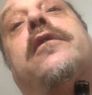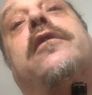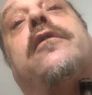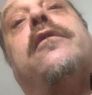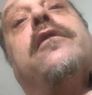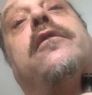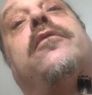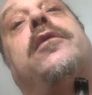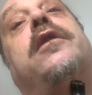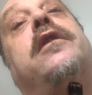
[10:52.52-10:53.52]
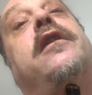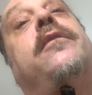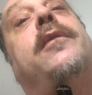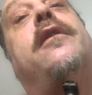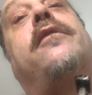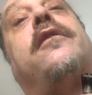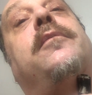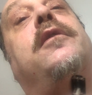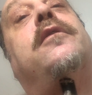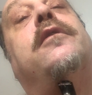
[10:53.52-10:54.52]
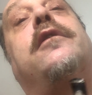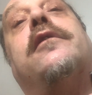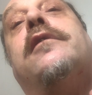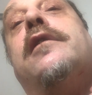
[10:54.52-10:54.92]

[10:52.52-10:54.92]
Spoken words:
in here, so this will be the last pass. I'm not gonna.